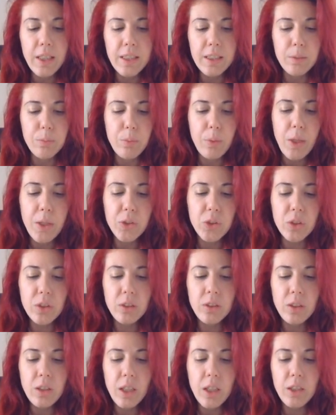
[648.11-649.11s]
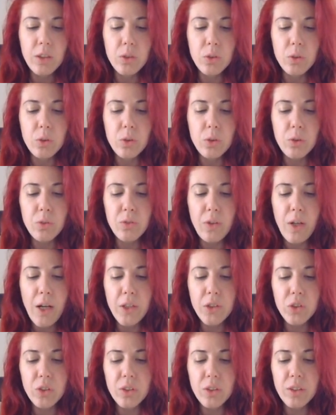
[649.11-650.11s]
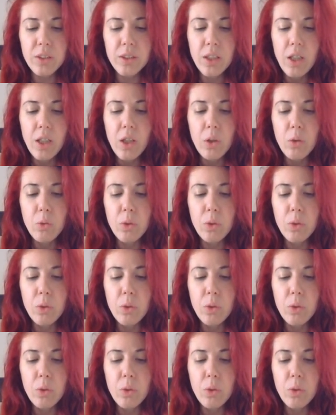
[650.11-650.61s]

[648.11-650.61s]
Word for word: expression into two fractions